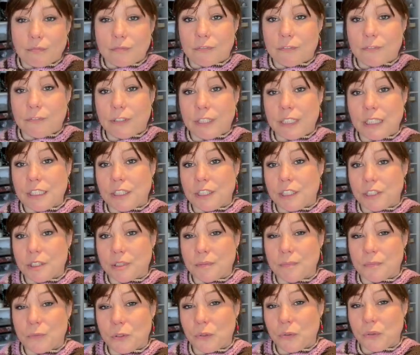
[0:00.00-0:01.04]
finish
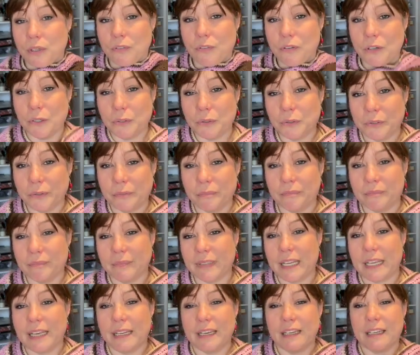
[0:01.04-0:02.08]
UFOs
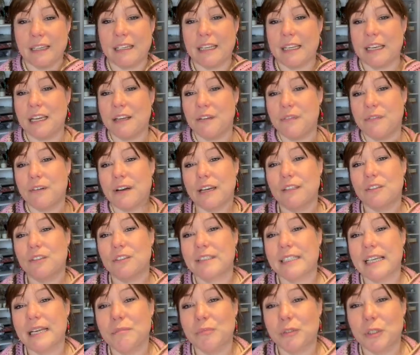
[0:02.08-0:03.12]
and that I find the
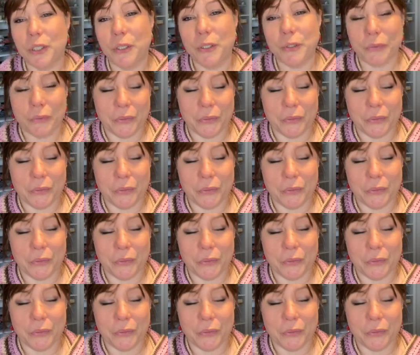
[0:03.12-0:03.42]
time to do